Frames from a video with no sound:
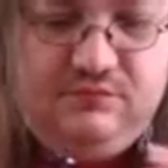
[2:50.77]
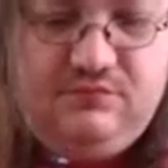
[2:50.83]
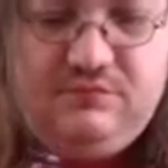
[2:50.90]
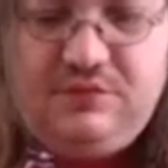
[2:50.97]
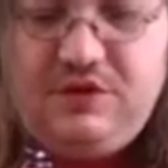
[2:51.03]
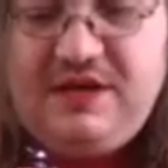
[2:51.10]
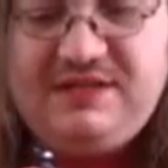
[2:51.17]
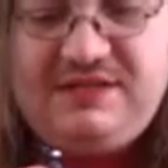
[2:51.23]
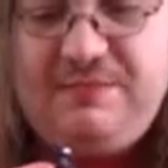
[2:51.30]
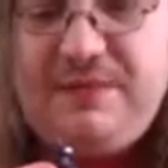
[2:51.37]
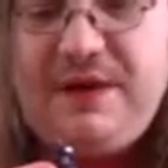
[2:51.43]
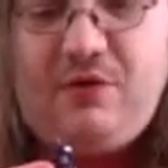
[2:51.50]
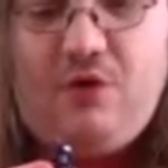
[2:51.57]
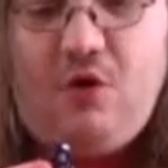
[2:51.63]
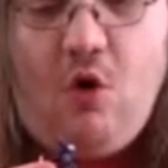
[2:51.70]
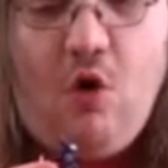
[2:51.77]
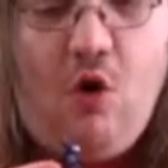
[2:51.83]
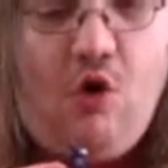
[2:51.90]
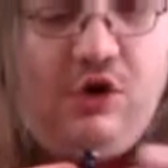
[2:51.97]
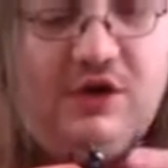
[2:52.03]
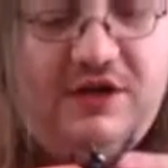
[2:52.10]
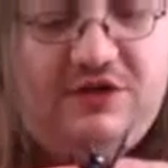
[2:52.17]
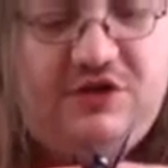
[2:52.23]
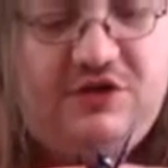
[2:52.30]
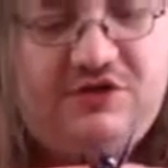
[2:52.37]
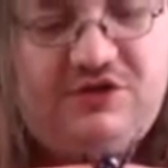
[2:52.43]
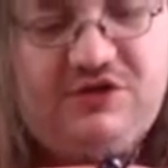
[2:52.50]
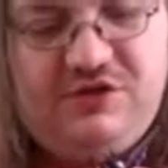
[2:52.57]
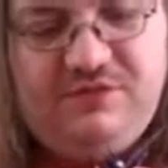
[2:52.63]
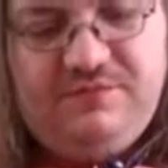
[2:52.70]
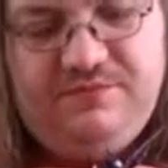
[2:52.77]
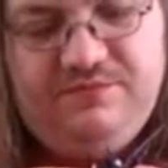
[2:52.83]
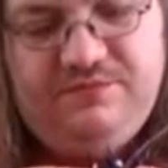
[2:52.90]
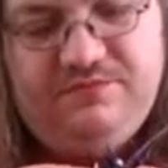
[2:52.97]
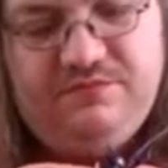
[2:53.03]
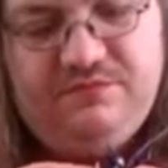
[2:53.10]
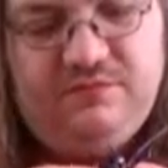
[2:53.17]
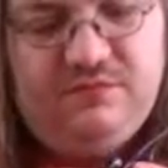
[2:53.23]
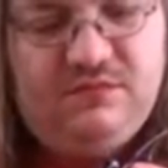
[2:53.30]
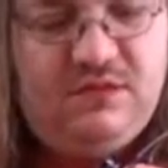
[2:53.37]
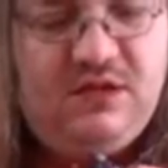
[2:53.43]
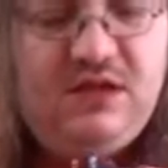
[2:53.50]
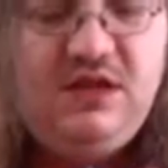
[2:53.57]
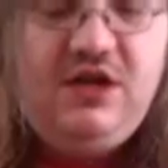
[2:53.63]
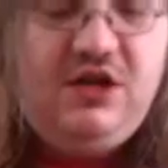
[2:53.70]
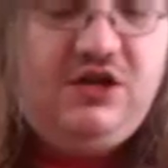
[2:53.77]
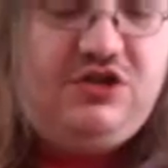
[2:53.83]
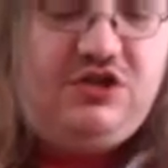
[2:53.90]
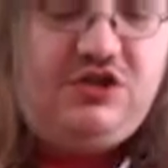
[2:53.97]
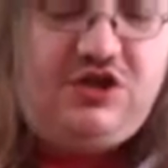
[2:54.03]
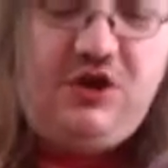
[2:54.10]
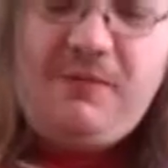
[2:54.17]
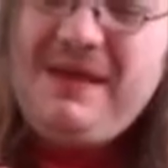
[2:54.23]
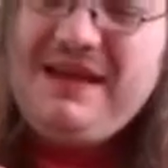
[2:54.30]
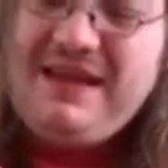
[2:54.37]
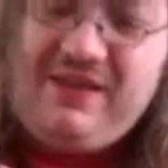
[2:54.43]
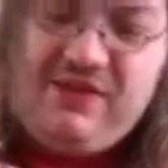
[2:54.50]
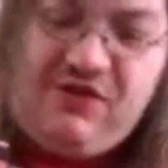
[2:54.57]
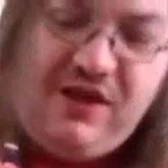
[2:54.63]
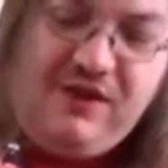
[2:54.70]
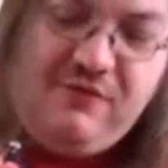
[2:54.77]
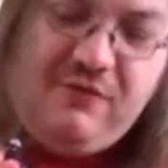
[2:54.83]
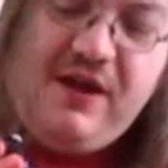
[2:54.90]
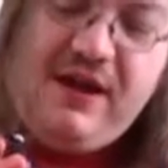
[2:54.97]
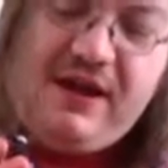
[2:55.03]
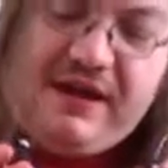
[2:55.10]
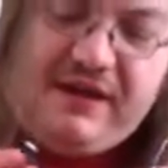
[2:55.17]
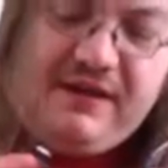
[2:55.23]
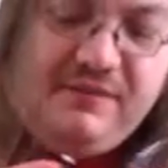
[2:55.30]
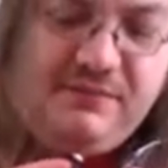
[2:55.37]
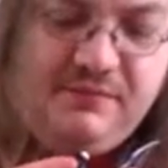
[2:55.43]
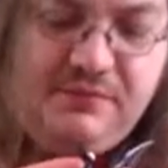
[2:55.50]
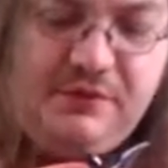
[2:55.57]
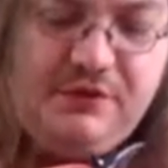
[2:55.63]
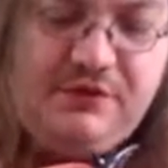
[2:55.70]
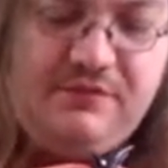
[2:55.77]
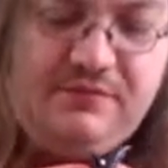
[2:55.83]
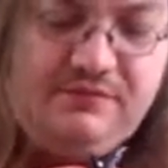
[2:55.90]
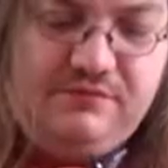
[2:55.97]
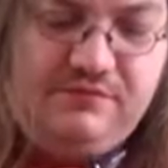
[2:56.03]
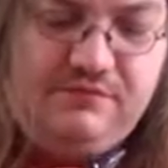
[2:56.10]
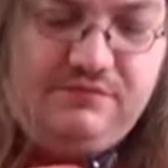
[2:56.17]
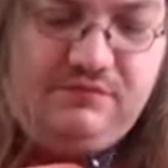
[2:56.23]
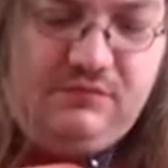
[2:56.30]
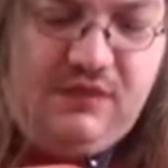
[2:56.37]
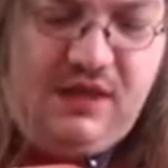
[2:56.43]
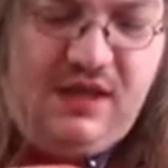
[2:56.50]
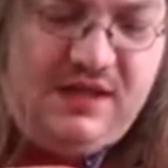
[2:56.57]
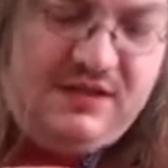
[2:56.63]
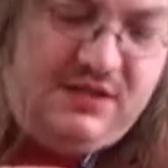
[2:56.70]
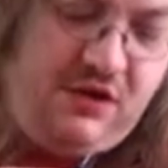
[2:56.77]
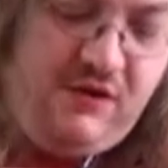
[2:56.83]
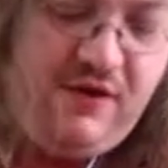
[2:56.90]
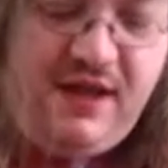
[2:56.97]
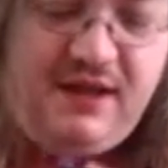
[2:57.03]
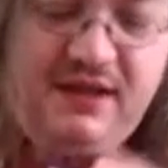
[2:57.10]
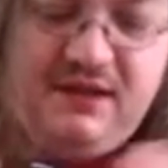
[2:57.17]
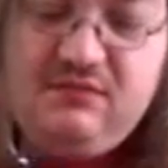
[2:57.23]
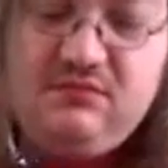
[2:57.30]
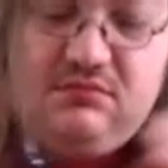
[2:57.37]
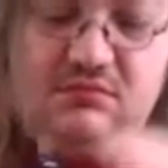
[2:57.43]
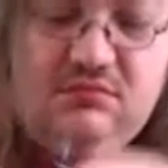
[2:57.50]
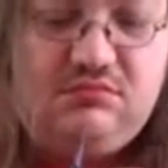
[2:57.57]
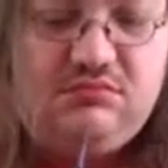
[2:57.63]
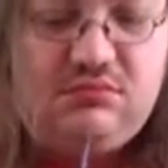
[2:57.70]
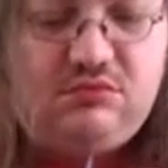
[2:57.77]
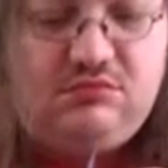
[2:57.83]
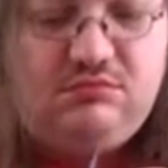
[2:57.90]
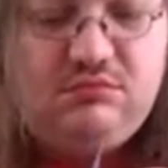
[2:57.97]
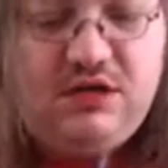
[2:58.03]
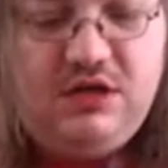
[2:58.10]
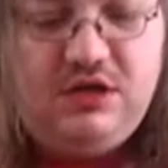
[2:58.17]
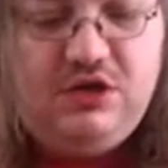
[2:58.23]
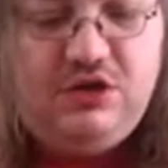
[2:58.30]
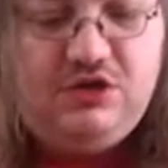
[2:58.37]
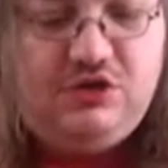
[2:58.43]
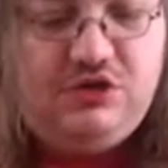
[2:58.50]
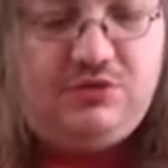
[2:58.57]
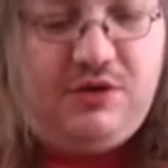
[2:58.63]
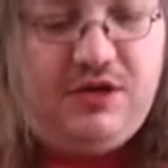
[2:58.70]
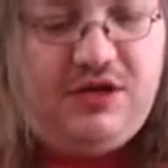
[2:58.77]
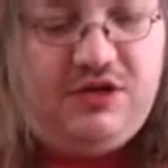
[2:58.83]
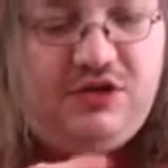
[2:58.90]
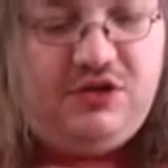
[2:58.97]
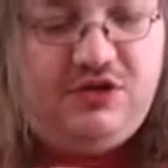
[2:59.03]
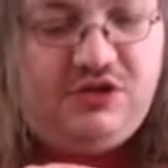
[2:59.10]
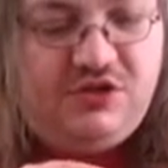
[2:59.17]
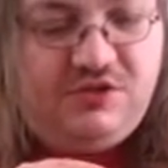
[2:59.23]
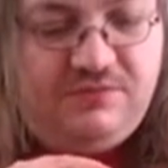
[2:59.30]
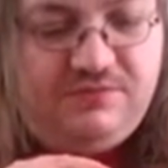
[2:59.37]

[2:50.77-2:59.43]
but that's about all it does. It's a chubby little thing, really, but yeah, it's alright. Does what it does.